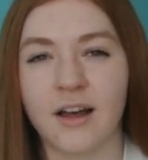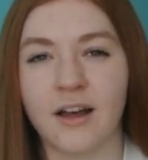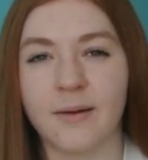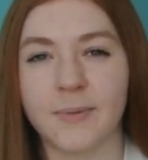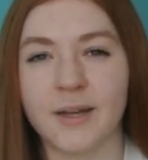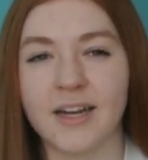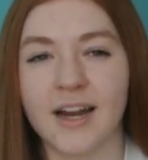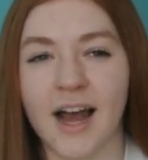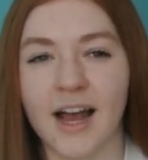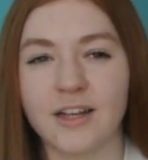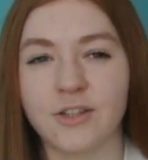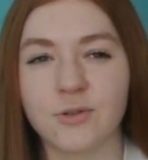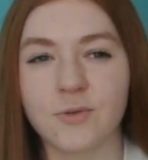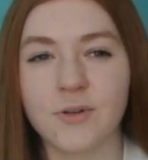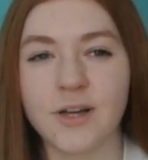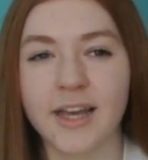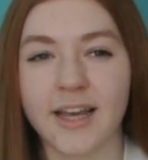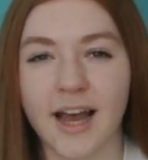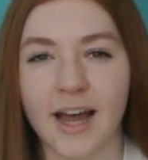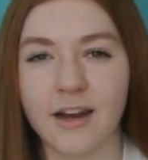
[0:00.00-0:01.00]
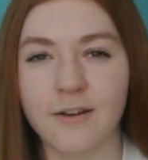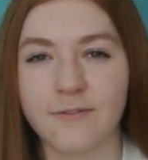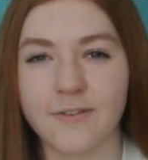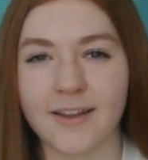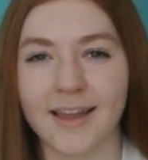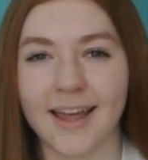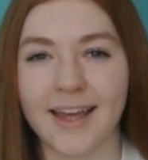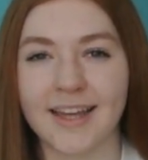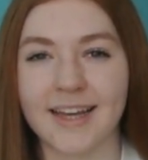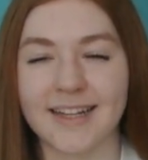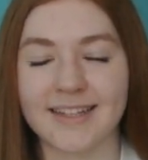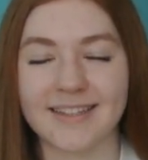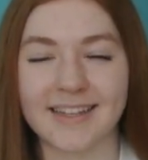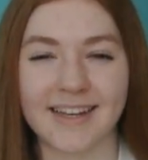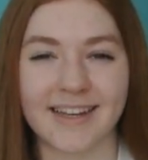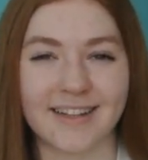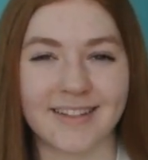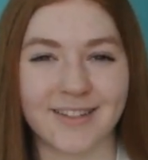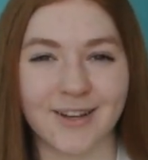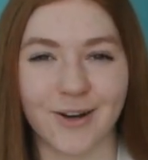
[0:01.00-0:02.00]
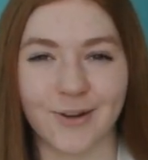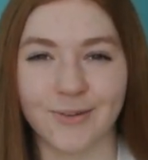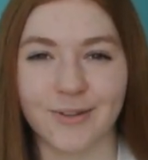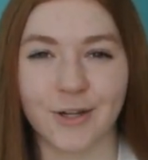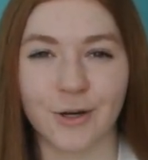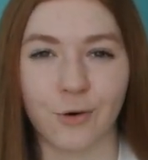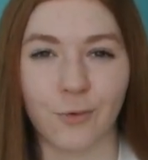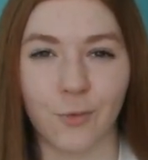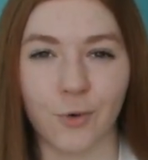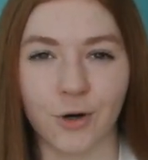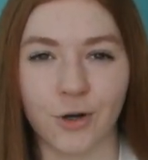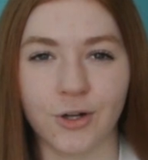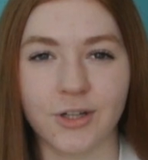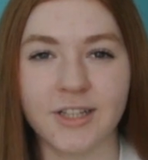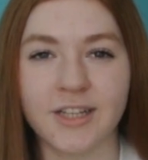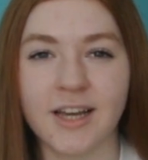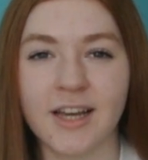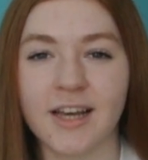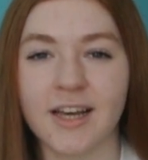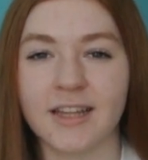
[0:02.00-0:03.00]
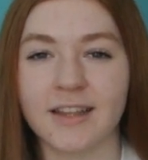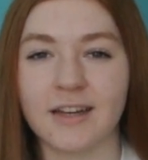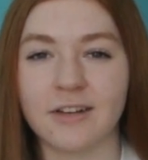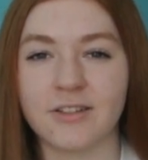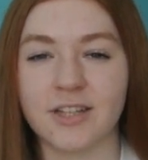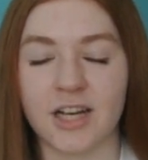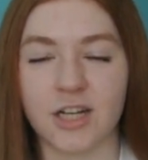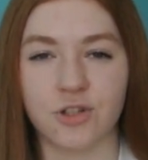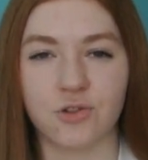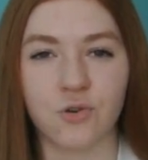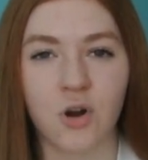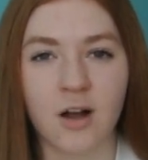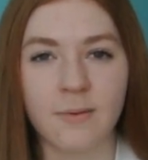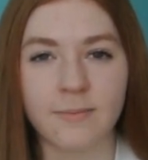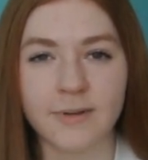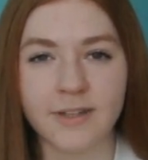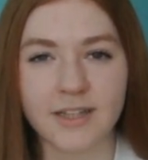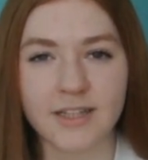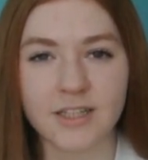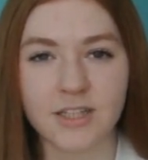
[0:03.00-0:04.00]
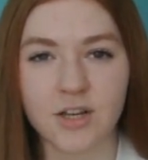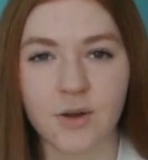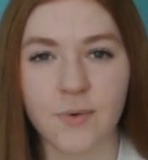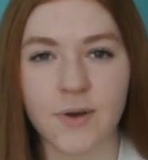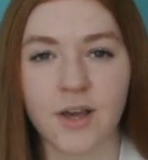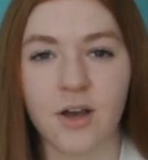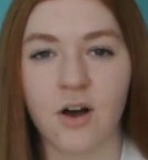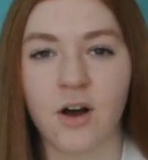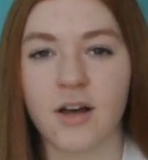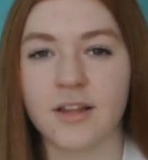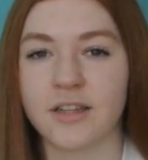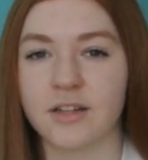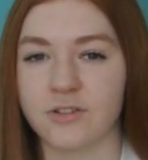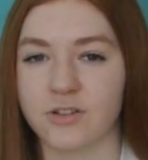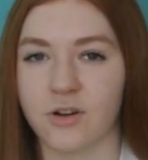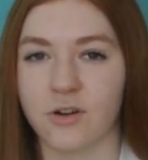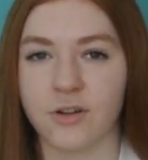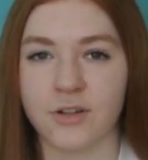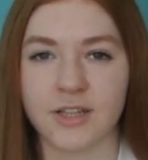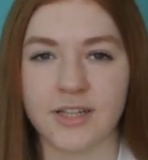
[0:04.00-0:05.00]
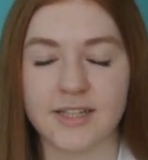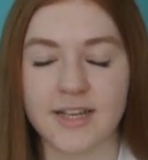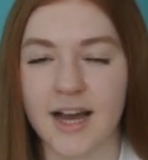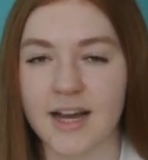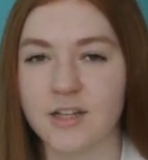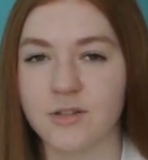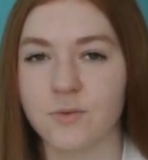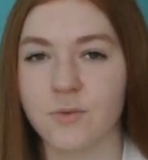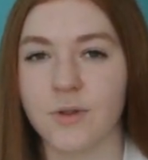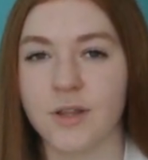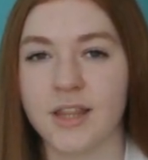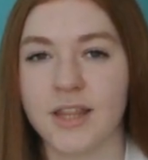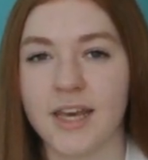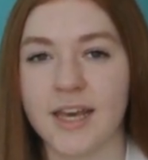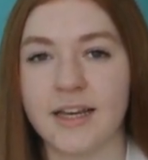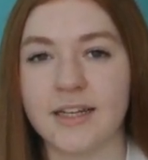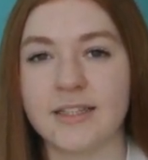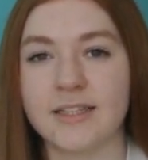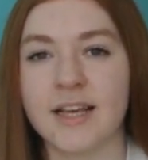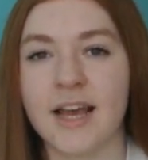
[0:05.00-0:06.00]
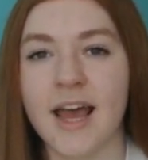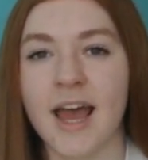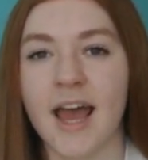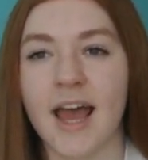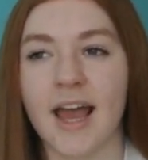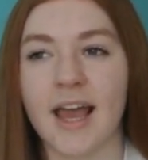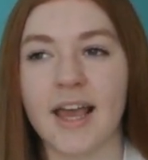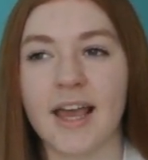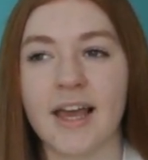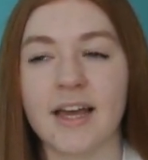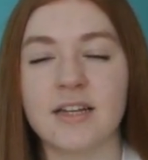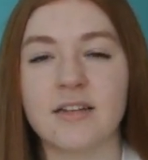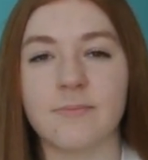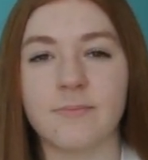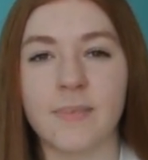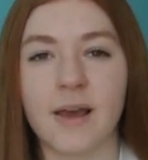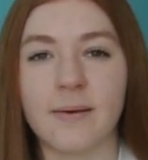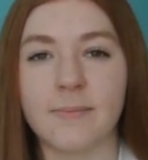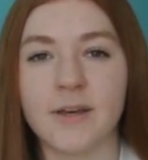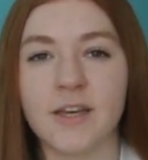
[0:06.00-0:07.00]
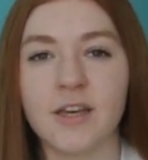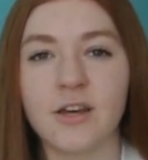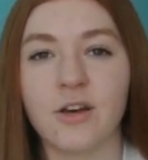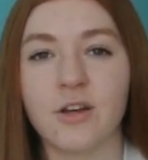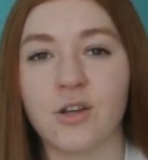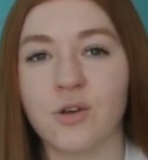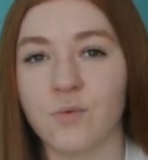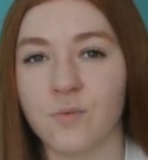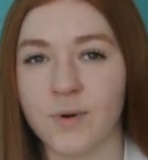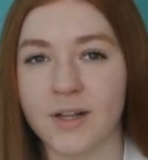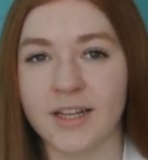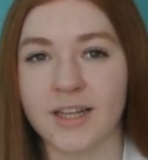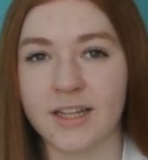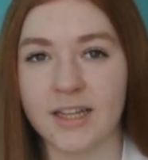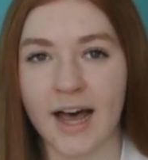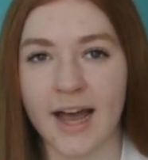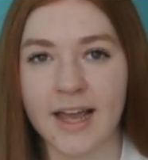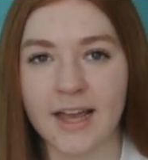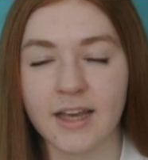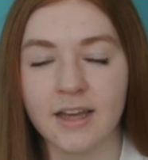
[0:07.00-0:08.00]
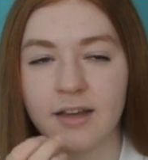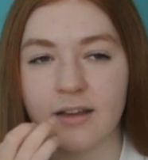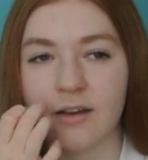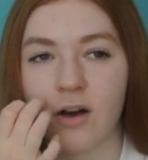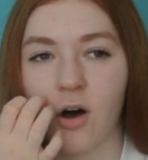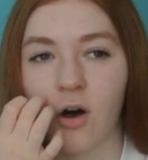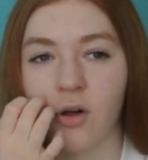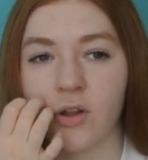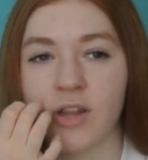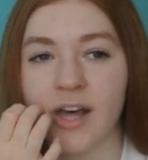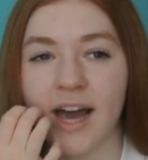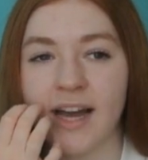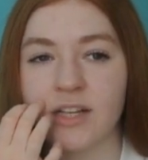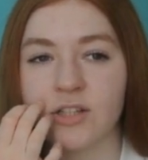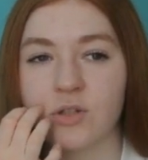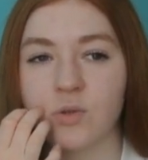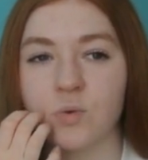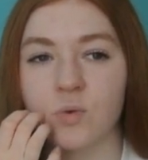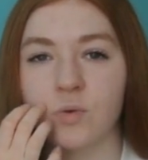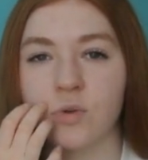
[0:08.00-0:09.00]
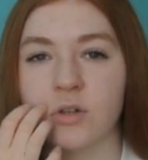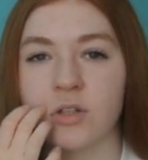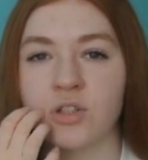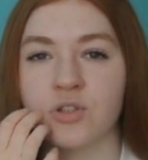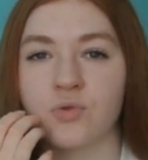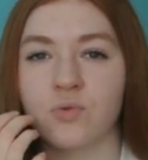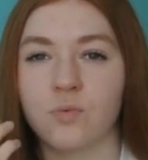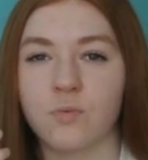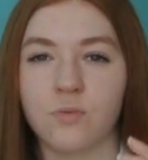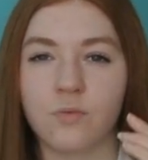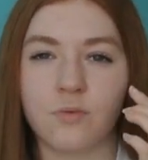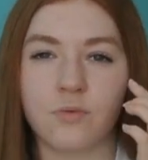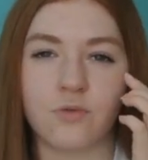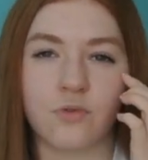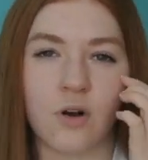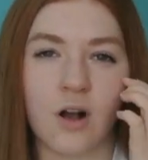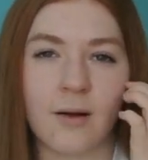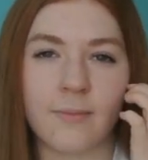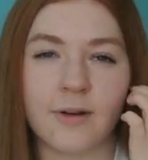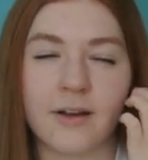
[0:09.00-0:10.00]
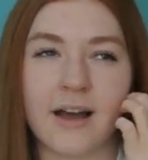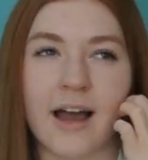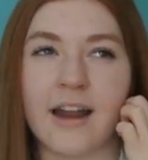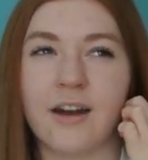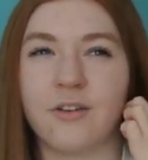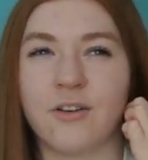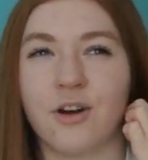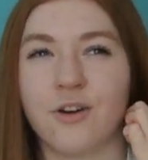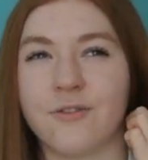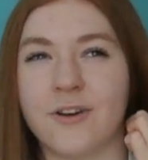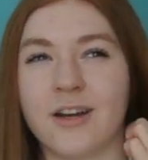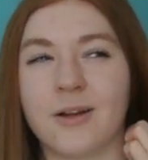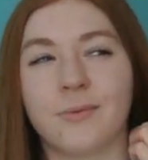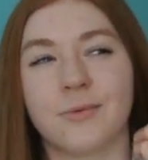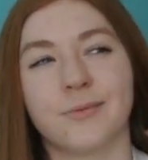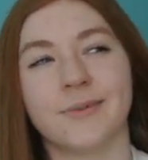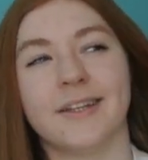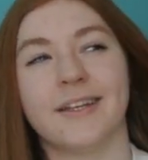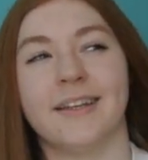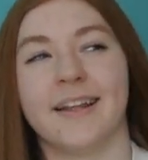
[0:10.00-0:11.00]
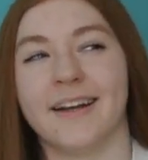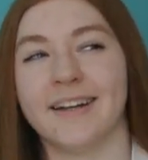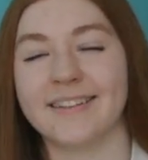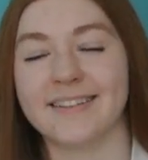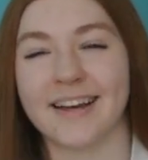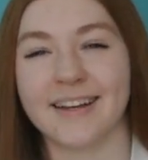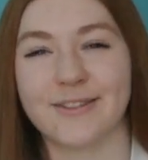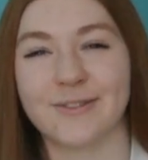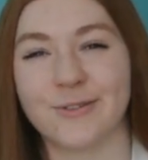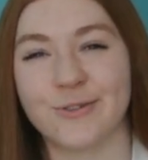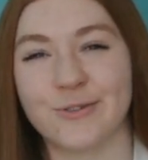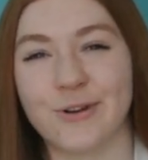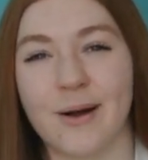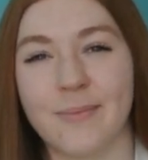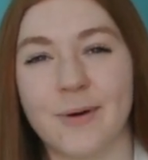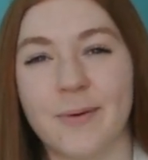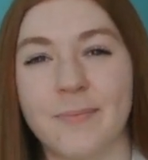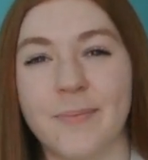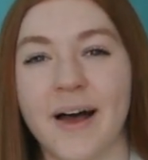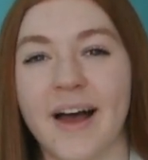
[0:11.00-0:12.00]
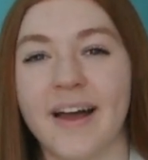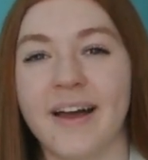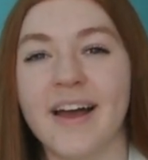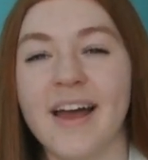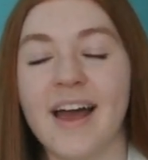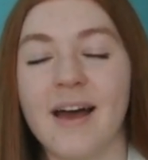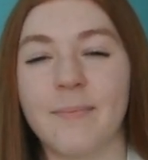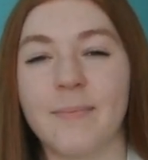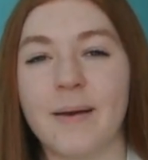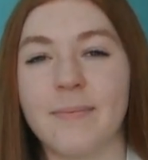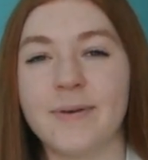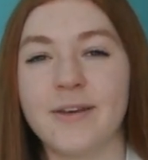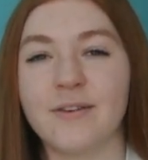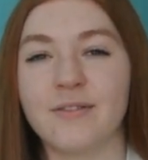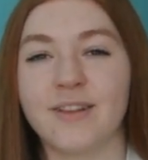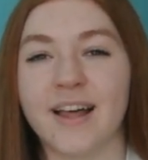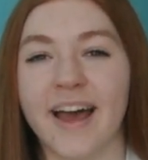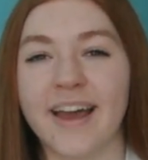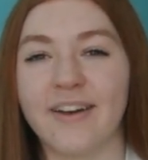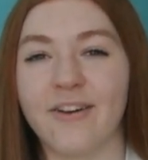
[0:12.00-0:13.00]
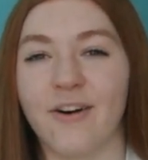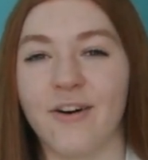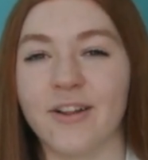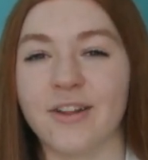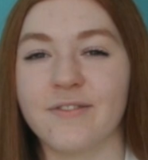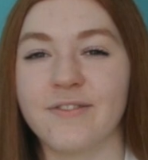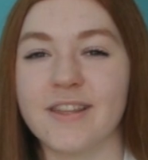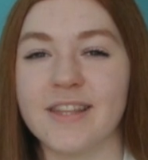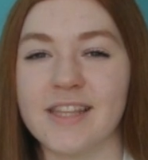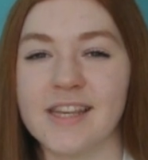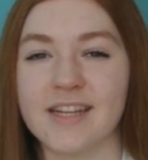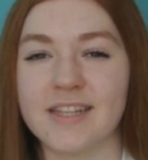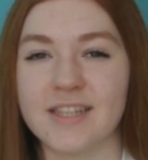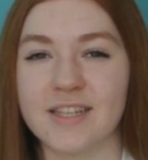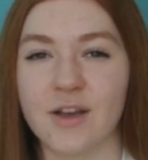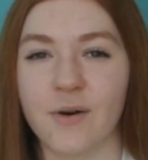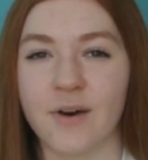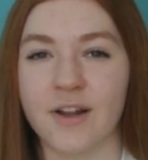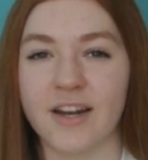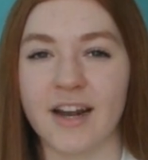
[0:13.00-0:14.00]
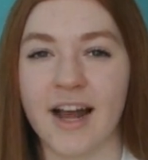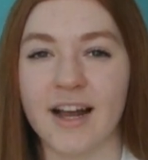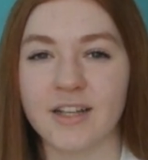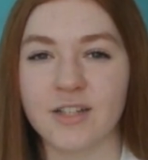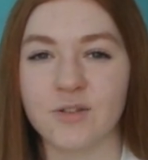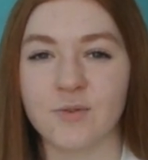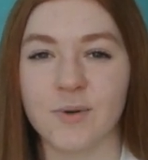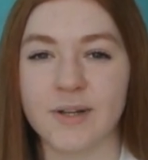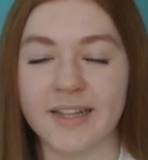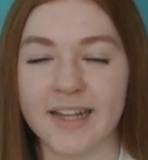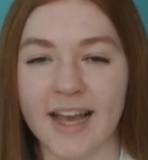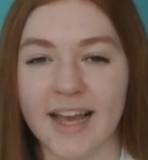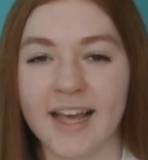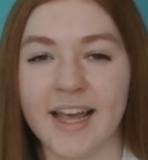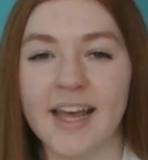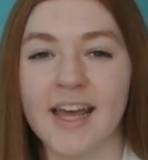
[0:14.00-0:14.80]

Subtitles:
In high school, I kind of feel like it's own little world. There's like drama that's going on, there's all these high school things, and maybe you really like all the high school drama. I don't know if anyone really likes high school drama, but maybe you like all of the things that go on in high school, and like